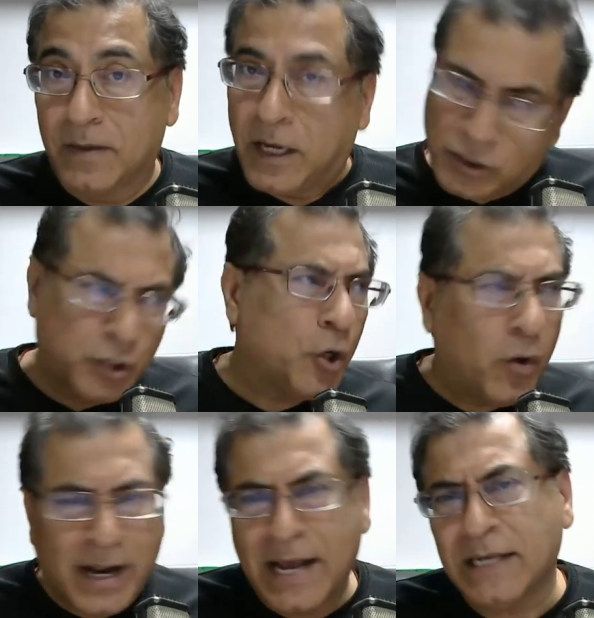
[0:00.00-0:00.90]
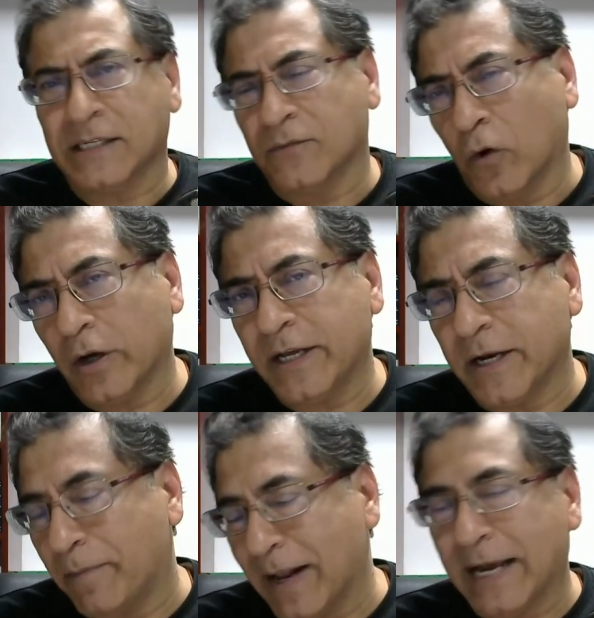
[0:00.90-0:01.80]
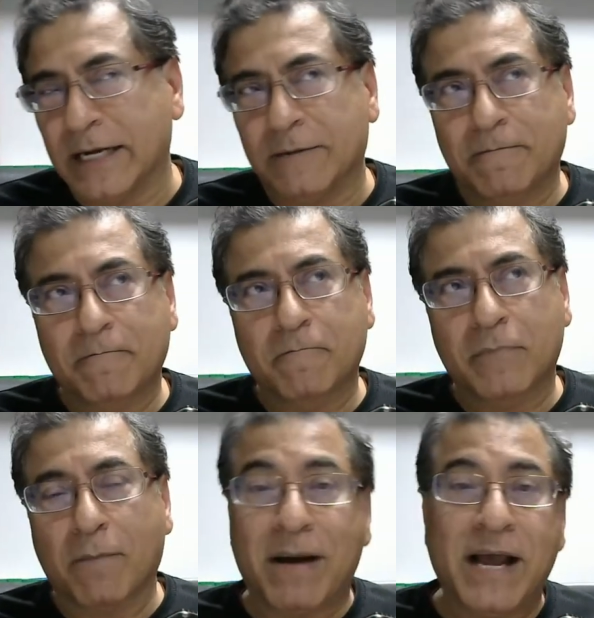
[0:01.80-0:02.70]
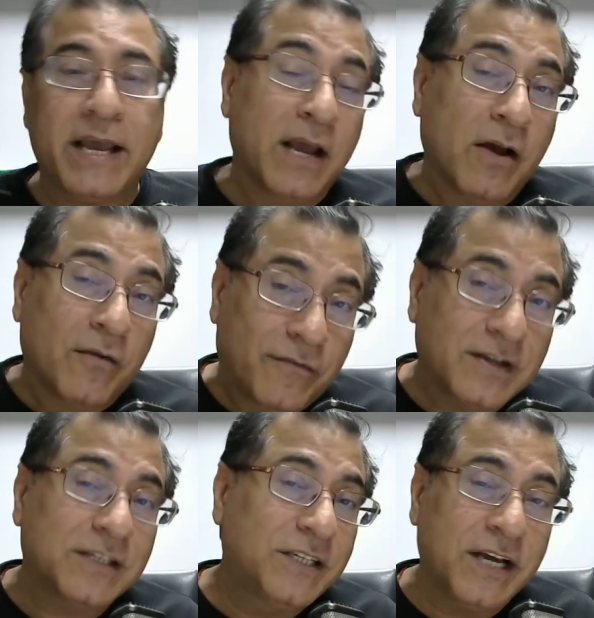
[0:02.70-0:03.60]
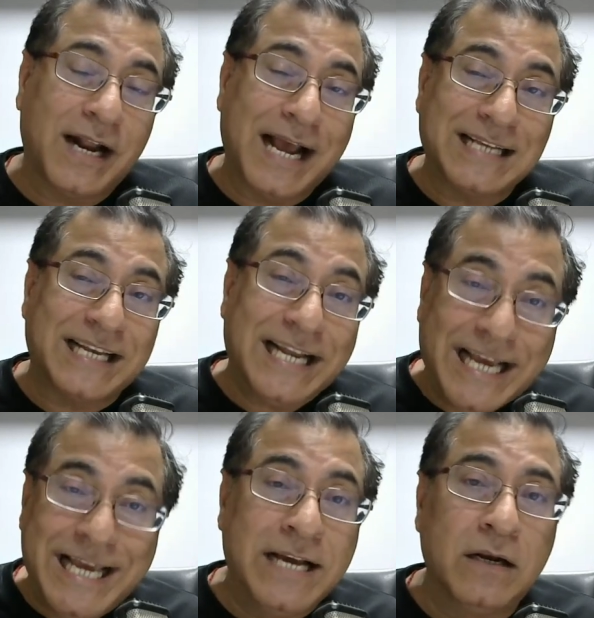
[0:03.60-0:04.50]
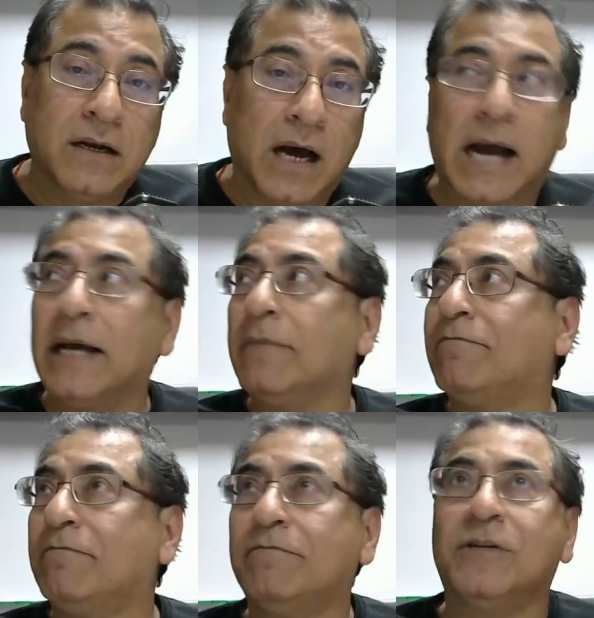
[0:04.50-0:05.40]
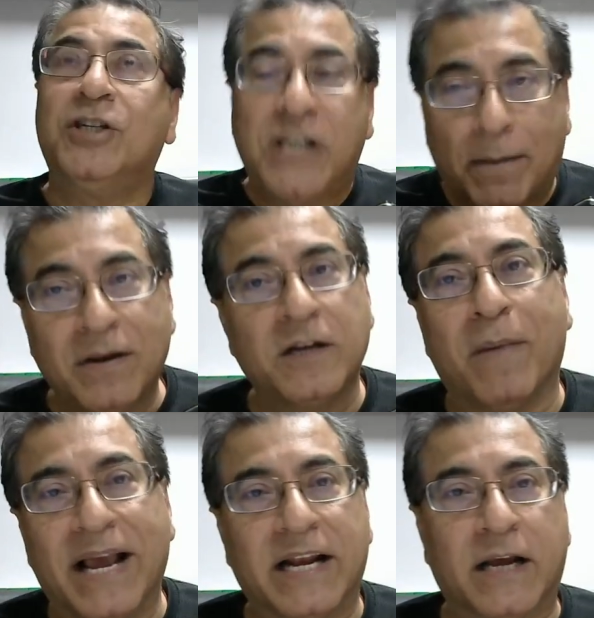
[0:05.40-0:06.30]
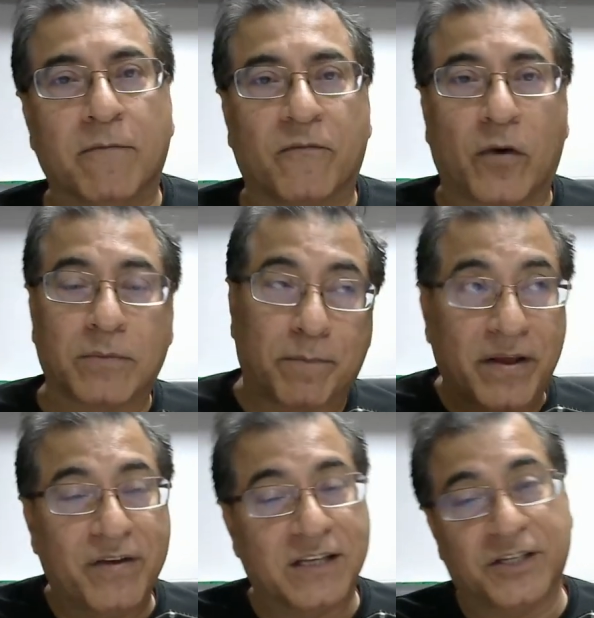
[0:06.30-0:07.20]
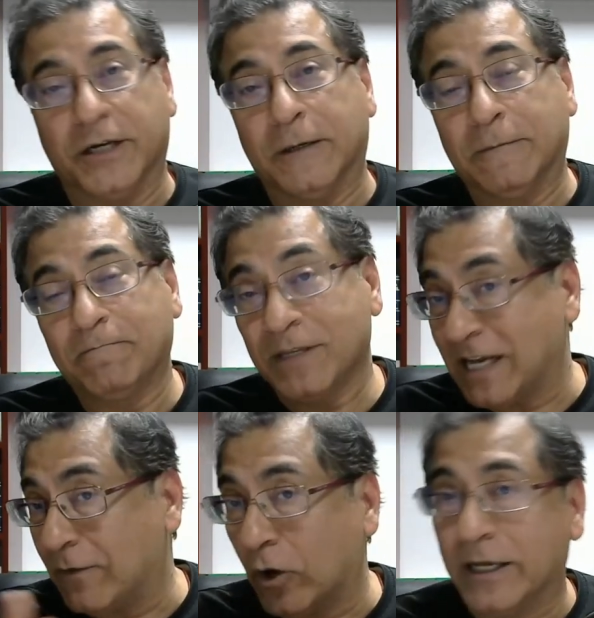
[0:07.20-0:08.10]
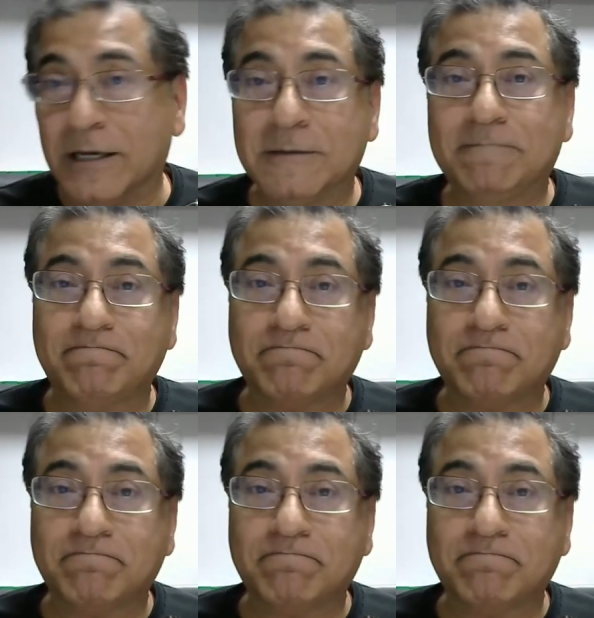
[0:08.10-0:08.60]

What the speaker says: "It sure has," Wally replied. "My first year as an eagle, I doubled my income from the previous year," said Wally.